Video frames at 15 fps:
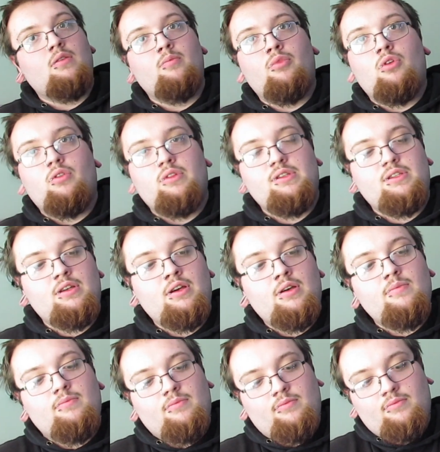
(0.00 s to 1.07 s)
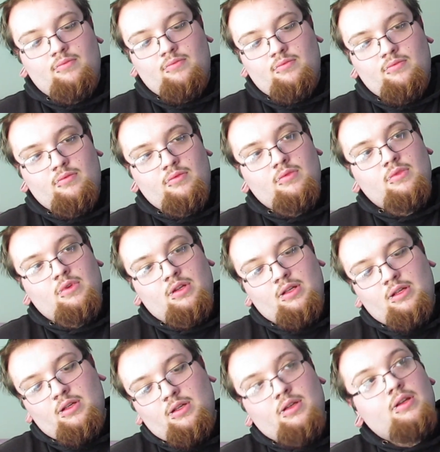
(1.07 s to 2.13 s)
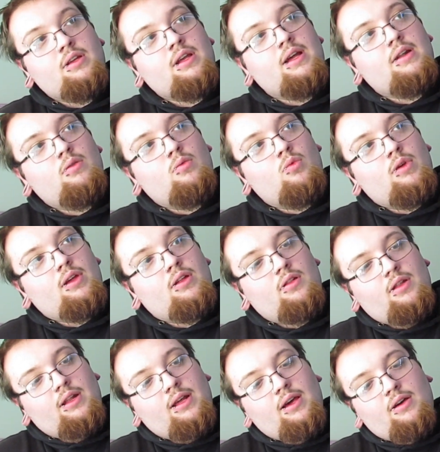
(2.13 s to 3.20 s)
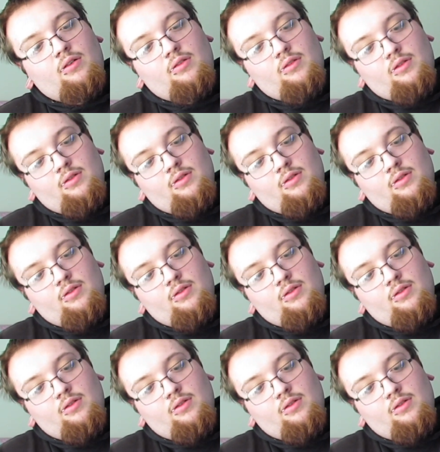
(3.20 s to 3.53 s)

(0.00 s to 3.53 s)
Pull this up. Kind of wiggle it out.